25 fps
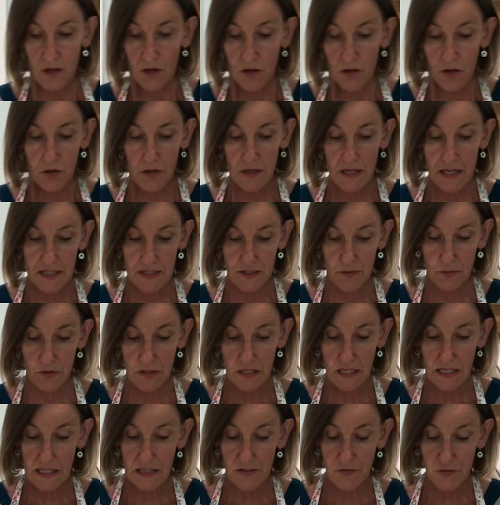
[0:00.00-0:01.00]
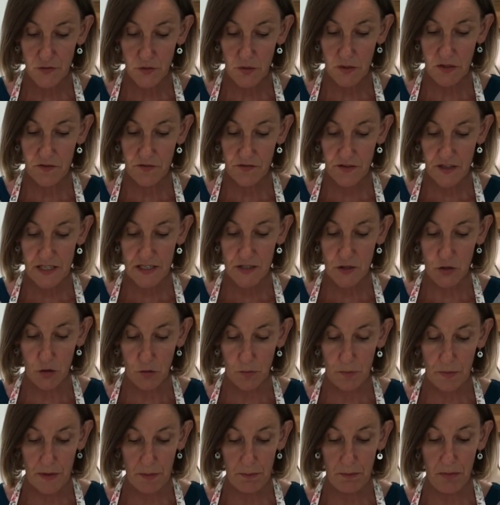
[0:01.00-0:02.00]
Okay, so I'm going to lift one of these
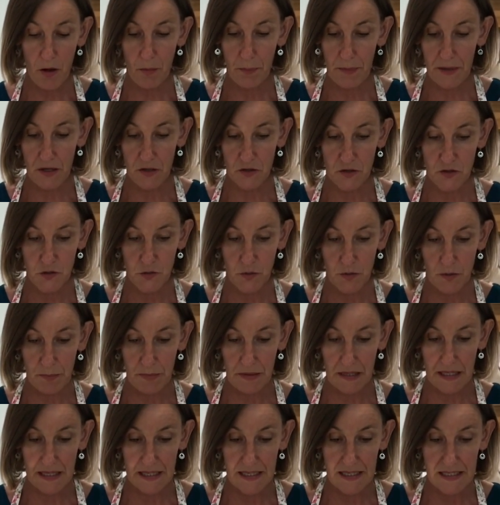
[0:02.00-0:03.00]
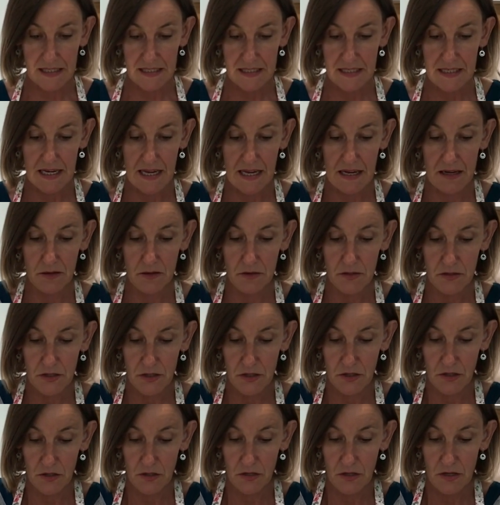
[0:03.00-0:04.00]
up and pop it onto a plate now.
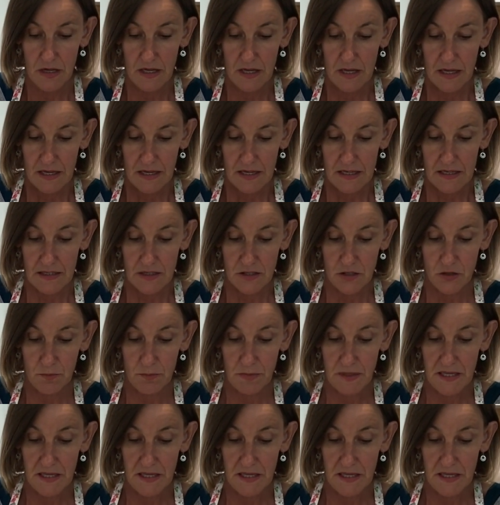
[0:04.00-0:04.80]
So it should be